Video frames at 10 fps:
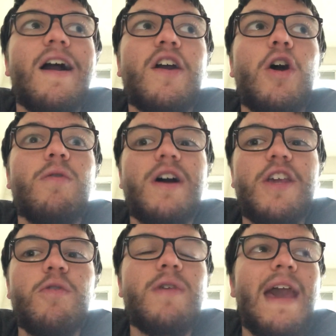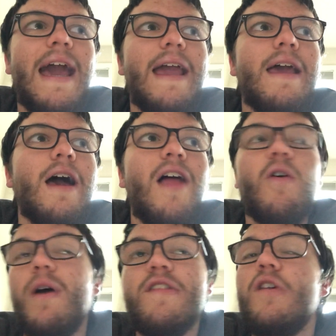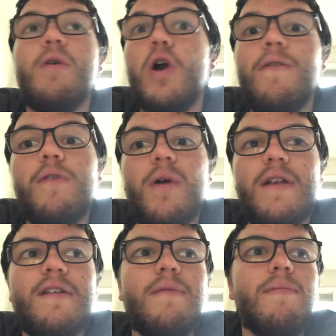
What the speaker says: .co.uk. Otherwise, don't go for it.